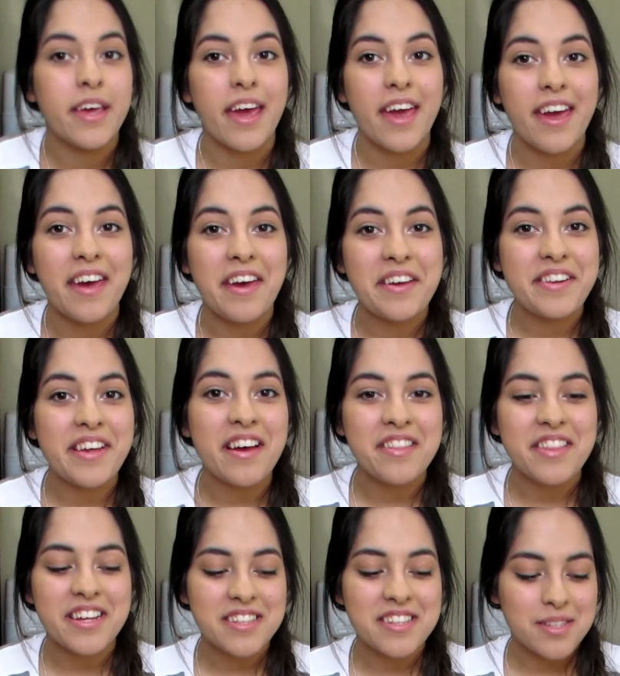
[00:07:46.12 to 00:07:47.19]
And yeah,
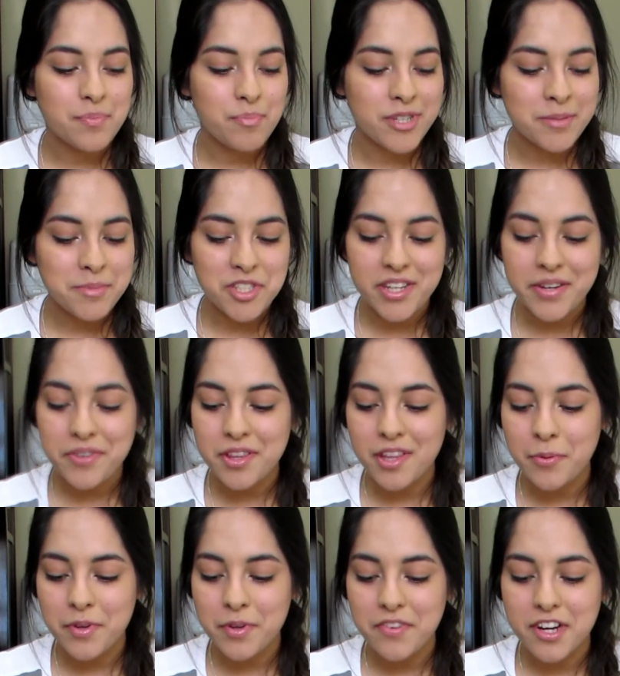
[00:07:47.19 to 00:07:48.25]
that's pretty much
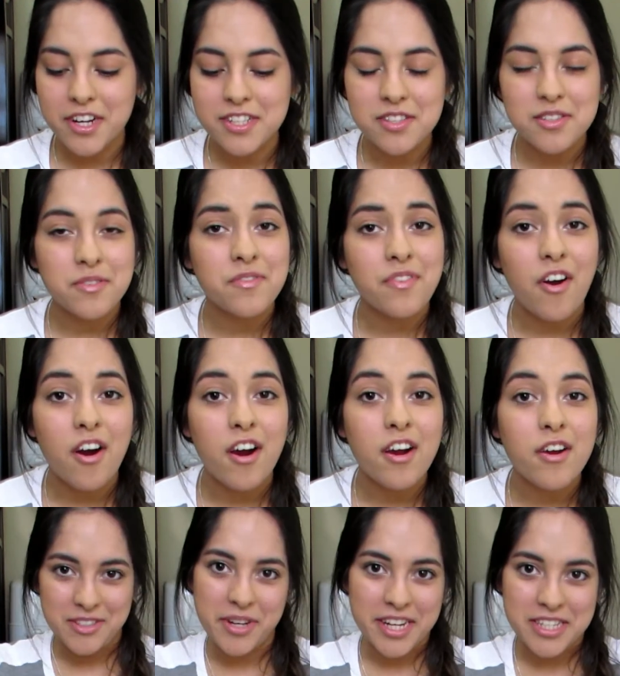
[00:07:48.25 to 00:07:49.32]
everything we've gotten so far.
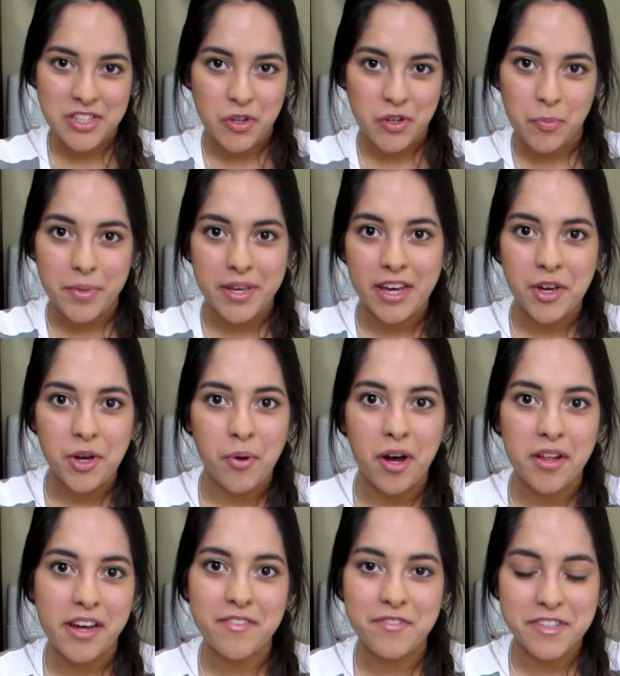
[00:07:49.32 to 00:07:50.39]
You guys know me, I go
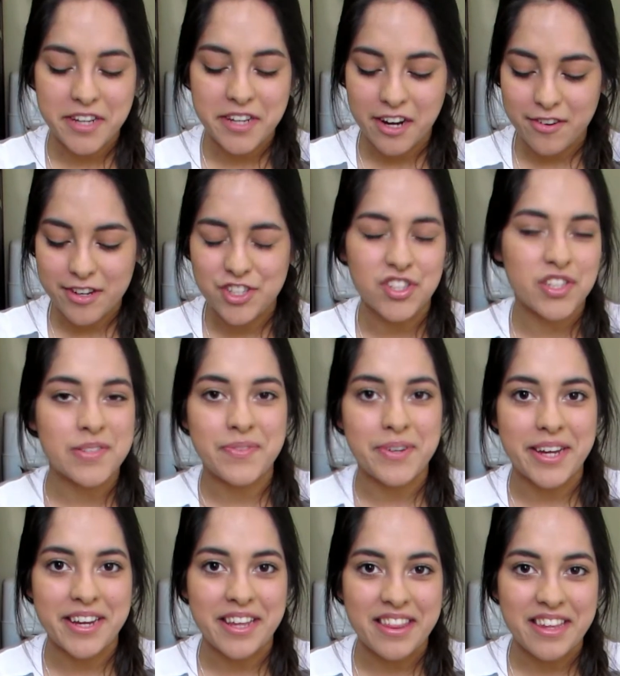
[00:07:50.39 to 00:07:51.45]
all out for decorations for
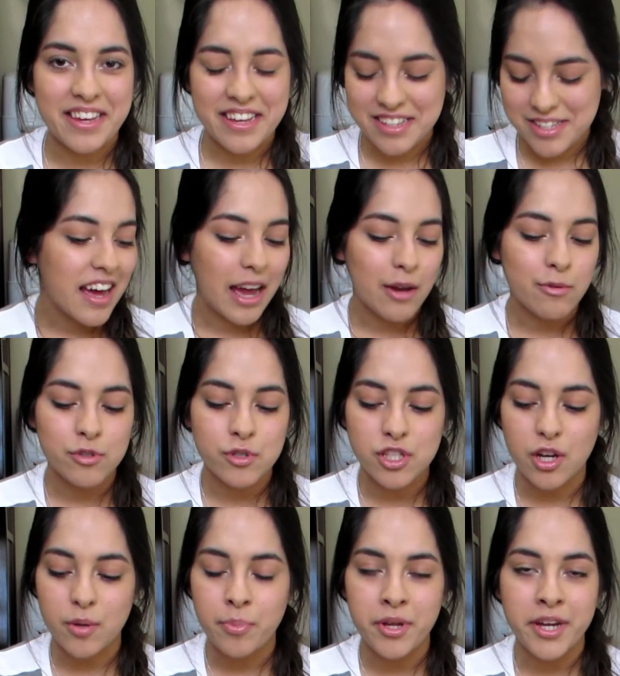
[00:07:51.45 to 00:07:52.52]
anything. I will
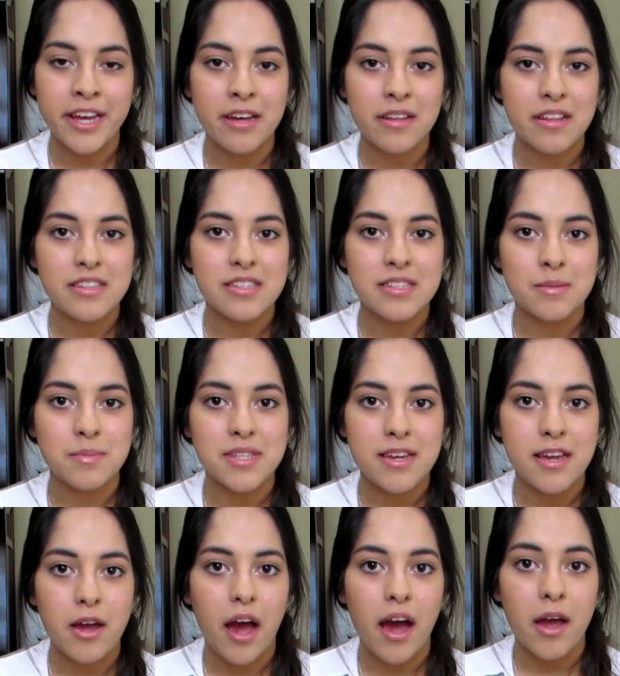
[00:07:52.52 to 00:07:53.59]
start putting out some
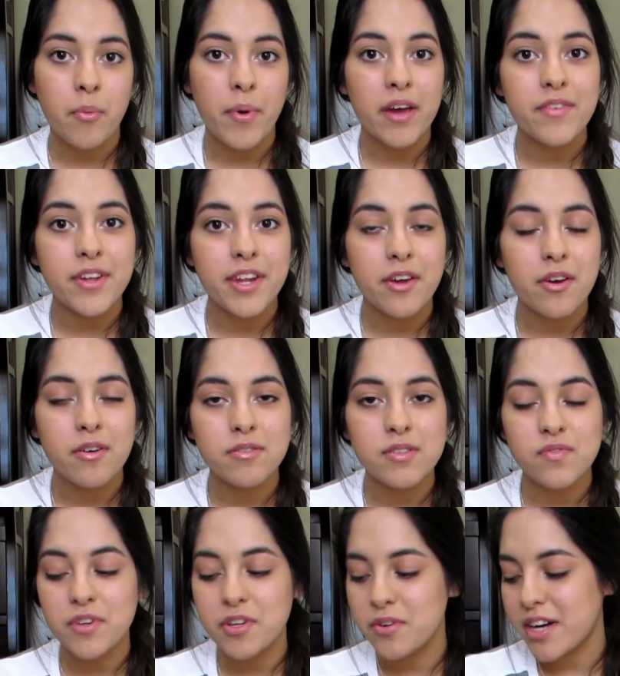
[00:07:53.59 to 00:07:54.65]
DIY videos
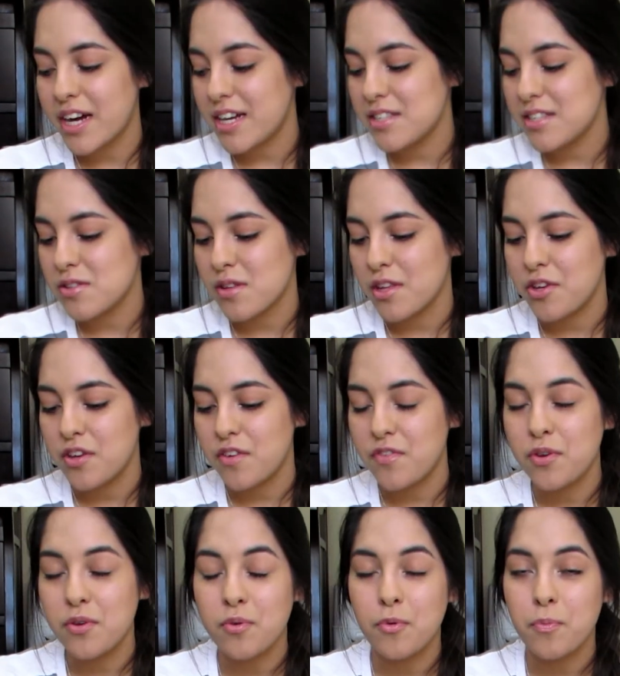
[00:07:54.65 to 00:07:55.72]
for you guys, so if
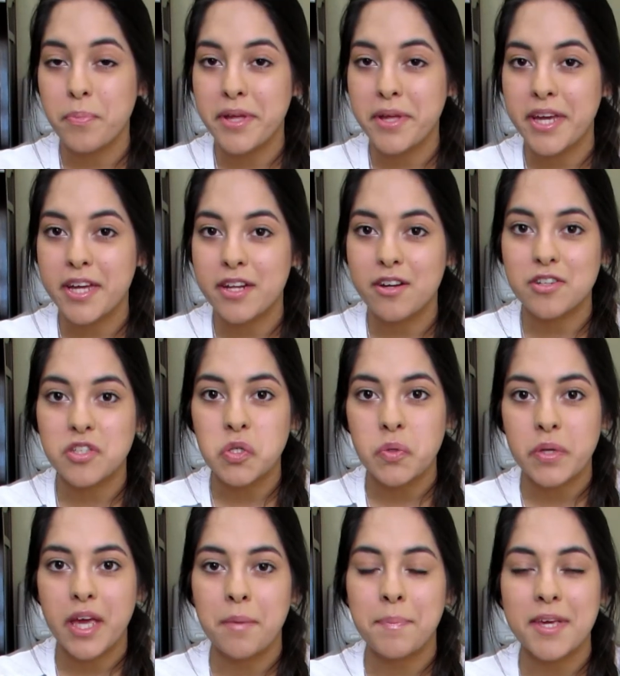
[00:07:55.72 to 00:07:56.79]
you plan on
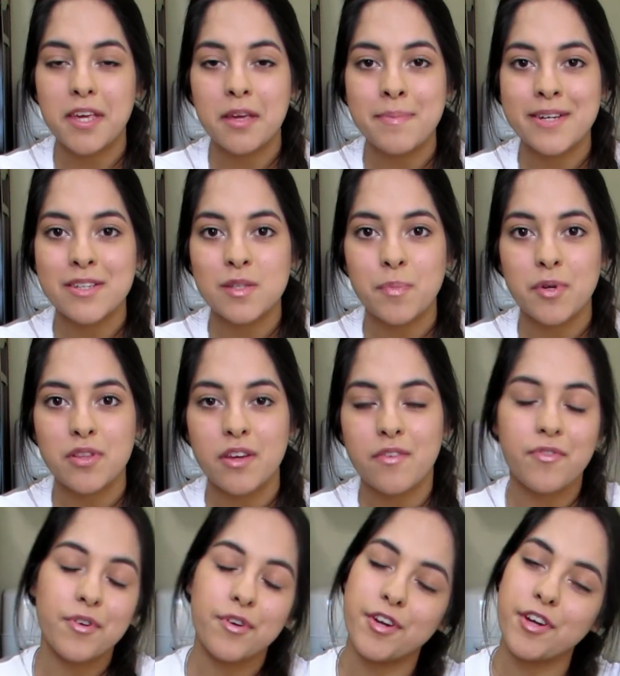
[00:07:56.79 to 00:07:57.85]
doing a Mickey Mouse birthday
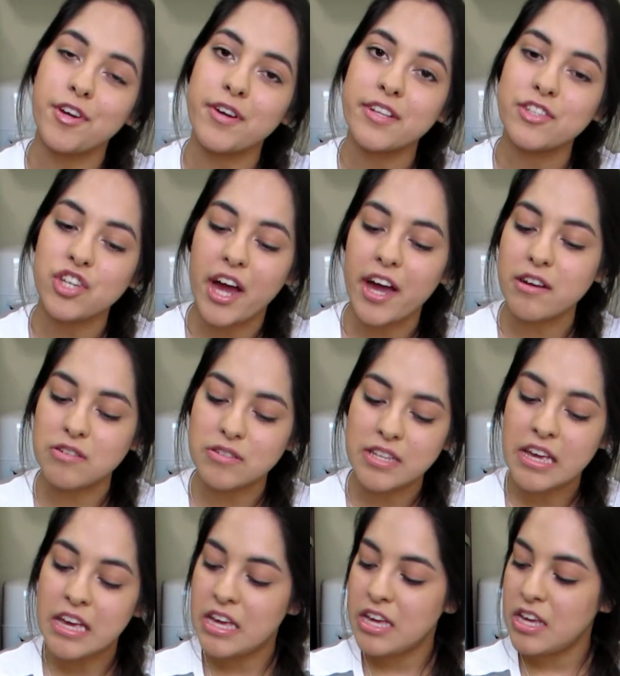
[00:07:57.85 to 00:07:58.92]
for your child,
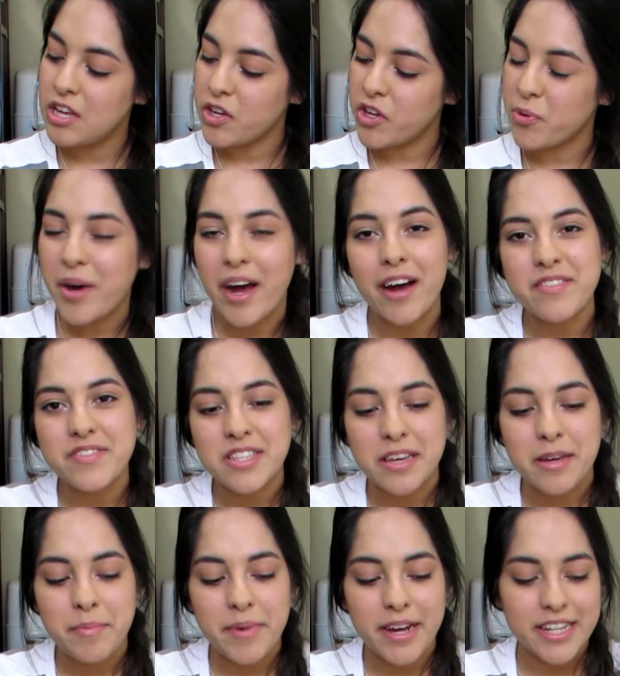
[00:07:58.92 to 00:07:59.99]
you will have
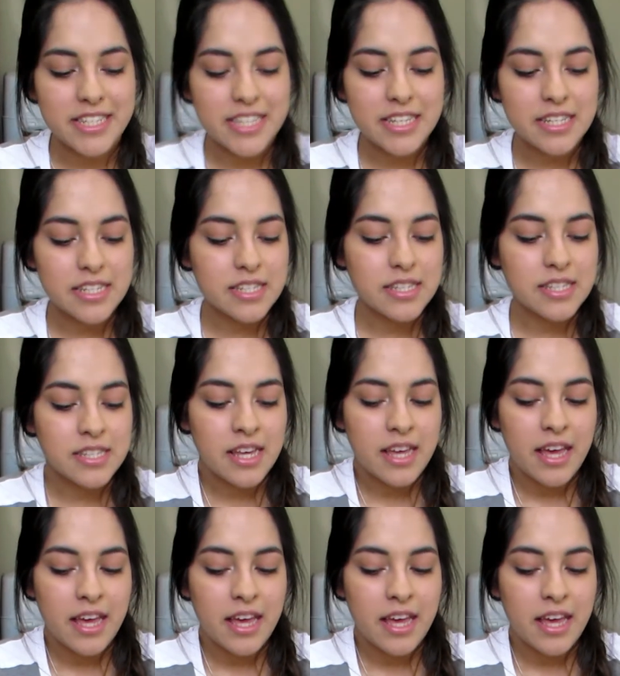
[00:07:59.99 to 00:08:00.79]
some ideas.